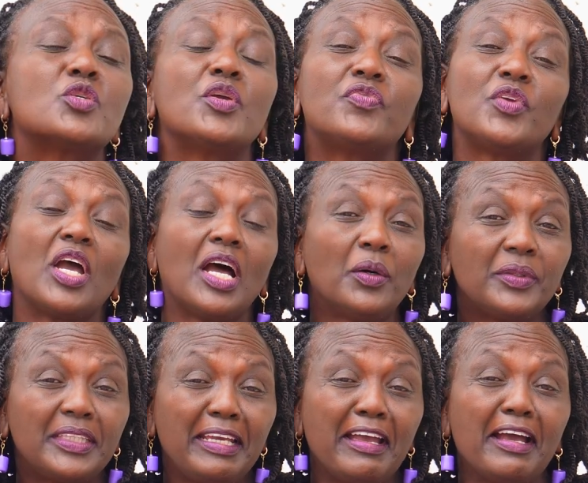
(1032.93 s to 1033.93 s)
if you're
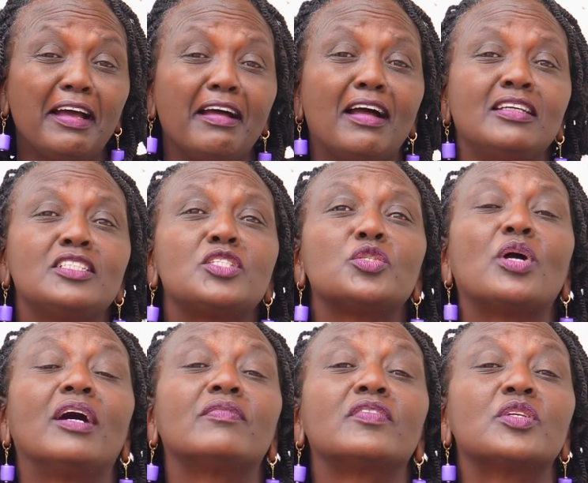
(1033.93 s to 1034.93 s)
out there and you
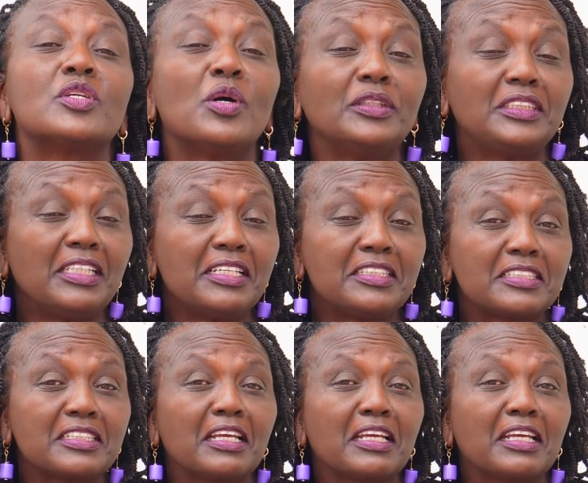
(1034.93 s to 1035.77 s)
have not yet